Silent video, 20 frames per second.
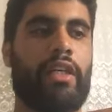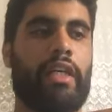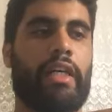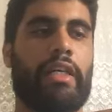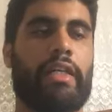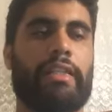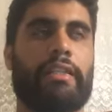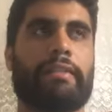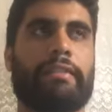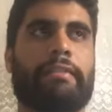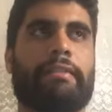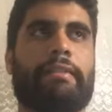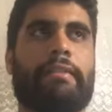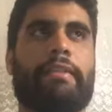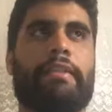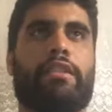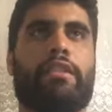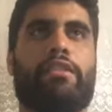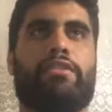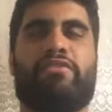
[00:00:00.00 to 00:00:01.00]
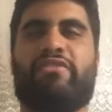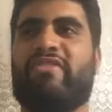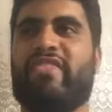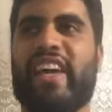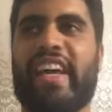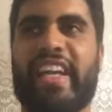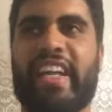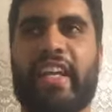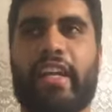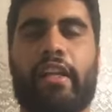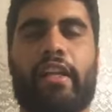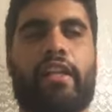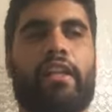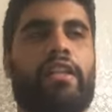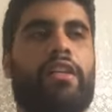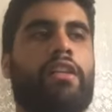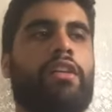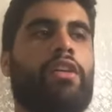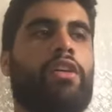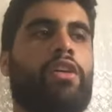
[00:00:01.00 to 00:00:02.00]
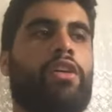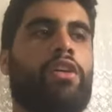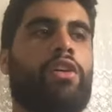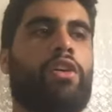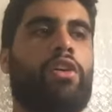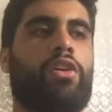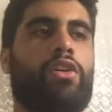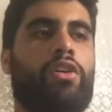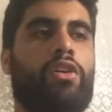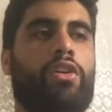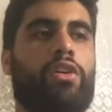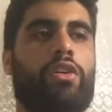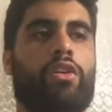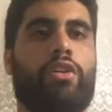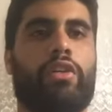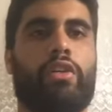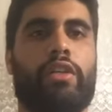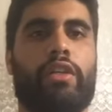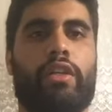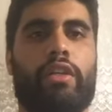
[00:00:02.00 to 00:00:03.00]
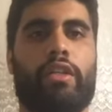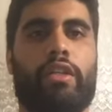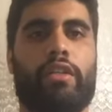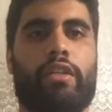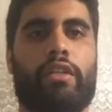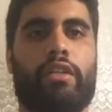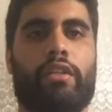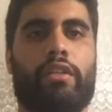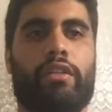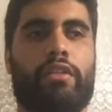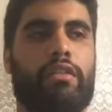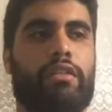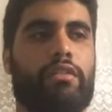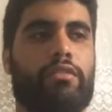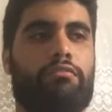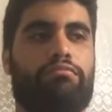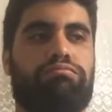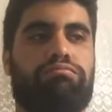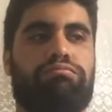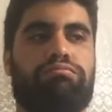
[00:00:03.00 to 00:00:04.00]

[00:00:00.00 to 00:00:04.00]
and fennel. Or